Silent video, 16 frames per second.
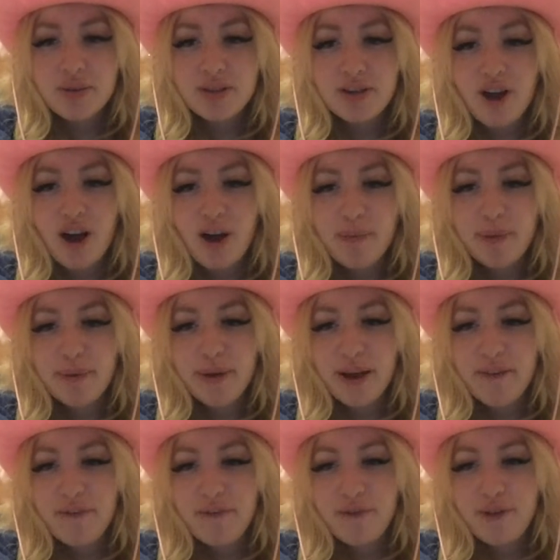
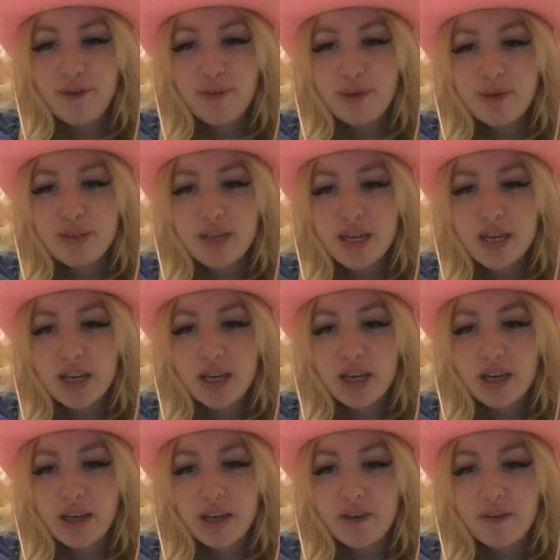Copyright music
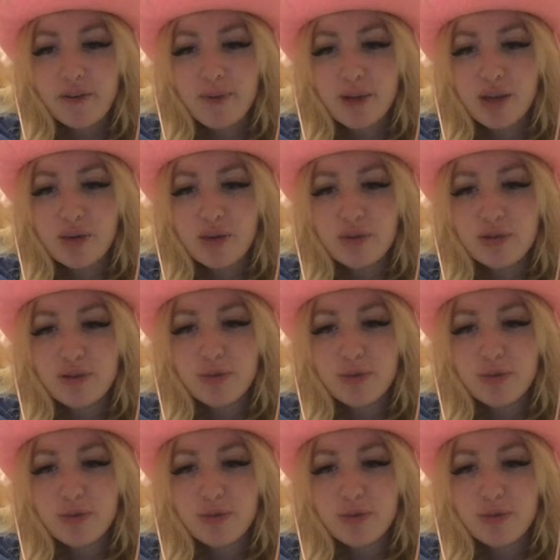from the YouTube